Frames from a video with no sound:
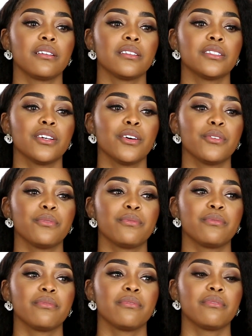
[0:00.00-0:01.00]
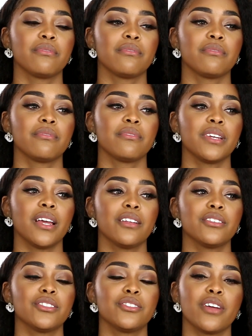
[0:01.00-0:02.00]
so yeah,
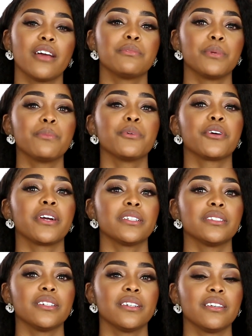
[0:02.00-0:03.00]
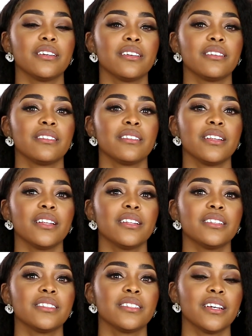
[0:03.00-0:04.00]
it just drives people crazy and
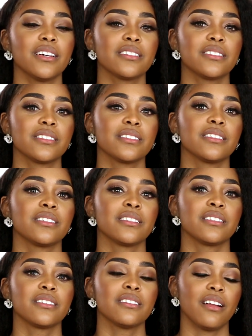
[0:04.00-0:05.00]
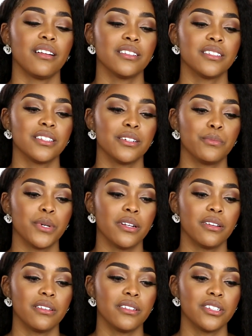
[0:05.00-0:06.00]
it sucks honestly.
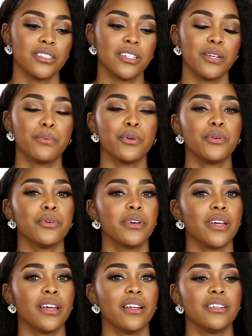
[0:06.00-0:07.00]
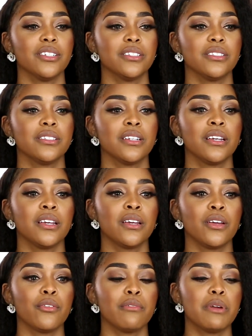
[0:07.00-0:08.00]
But just keep a cool head. Just
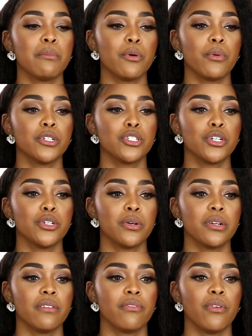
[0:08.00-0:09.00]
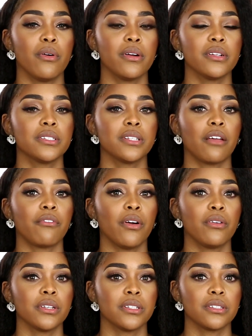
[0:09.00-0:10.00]
remember what you're doing it for and stay
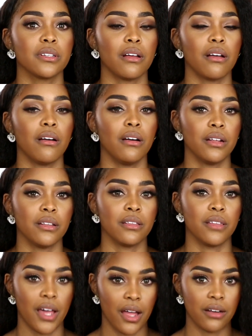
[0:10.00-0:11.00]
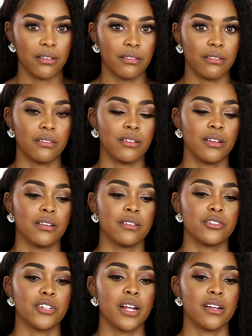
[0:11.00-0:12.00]
focused on that.
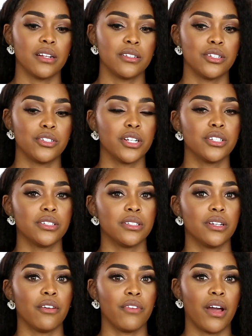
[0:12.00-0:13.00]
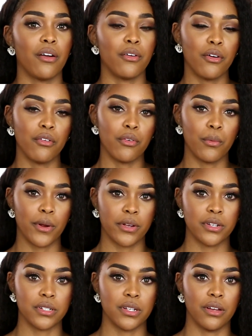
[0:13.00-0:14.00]
Try not to stress yourself out or
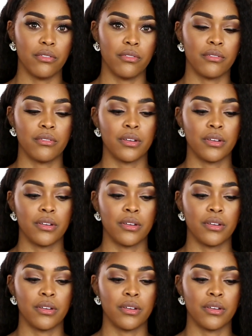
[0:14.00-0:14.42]
overwork yourself.